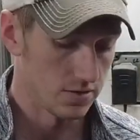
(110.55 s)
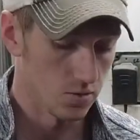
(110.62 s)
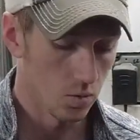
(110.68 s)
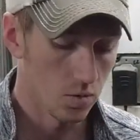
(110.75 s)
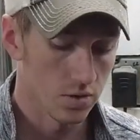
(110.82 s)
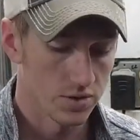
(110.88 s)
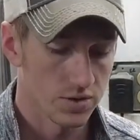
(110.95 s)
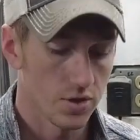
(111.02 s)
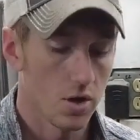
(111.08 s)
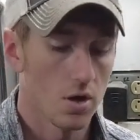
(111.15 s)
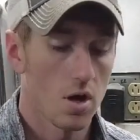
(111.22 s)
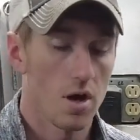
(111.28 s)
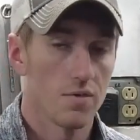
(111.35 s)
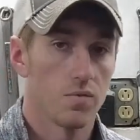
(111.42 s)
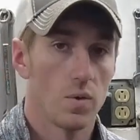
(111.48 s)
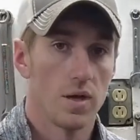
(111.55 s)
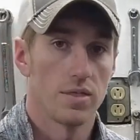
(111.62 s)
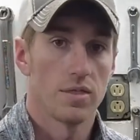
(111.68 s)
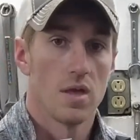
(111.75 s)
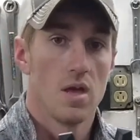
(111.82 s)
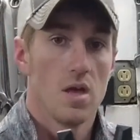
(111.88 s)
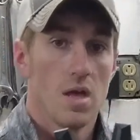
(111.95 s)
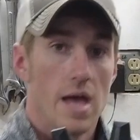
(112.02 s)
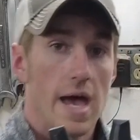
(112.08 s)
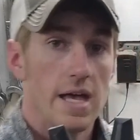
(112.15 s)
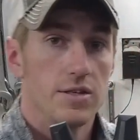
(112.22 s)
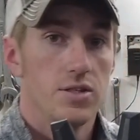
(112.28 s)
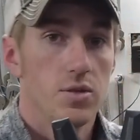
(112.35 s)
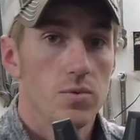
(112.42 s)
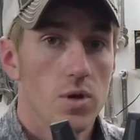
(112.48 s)
We're going to start off with,
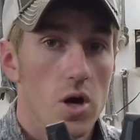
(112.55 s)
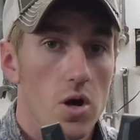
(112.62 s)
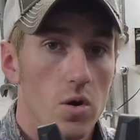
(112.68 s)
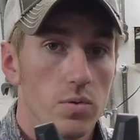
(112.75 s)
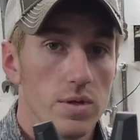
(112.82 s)
as you know,